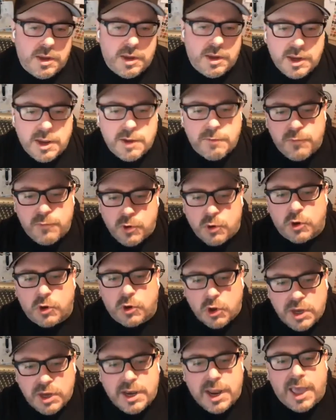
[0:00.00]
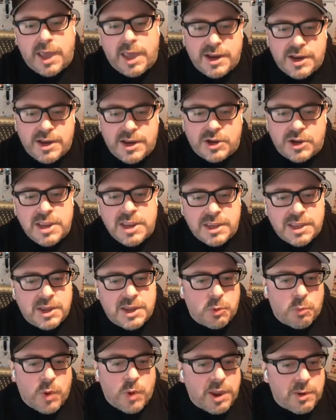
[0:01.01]
If you're good at it, you can
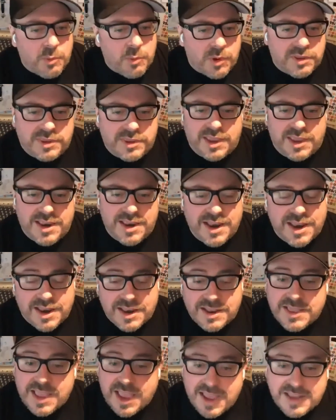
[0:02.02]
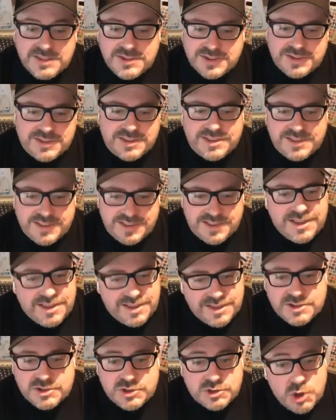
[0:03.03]
get away with it. And
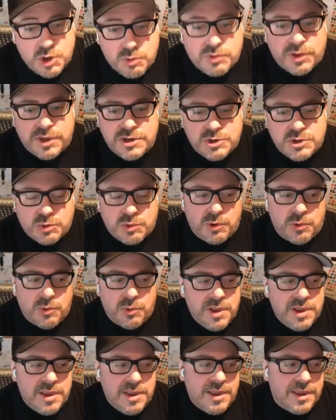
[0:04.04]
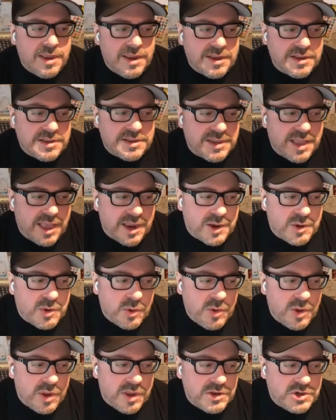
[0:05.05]
it's totally true. It's like
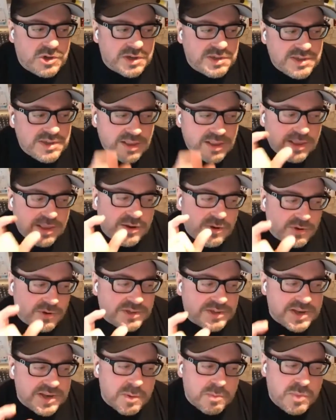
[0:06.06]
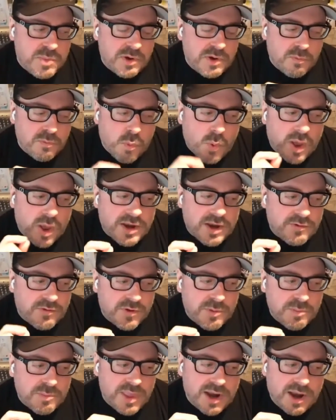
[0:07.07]
just a little snippet of one of
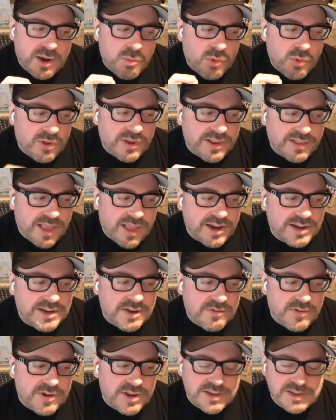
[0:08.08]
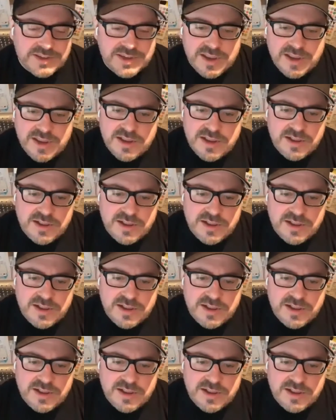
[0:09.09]
them that I really liked of his.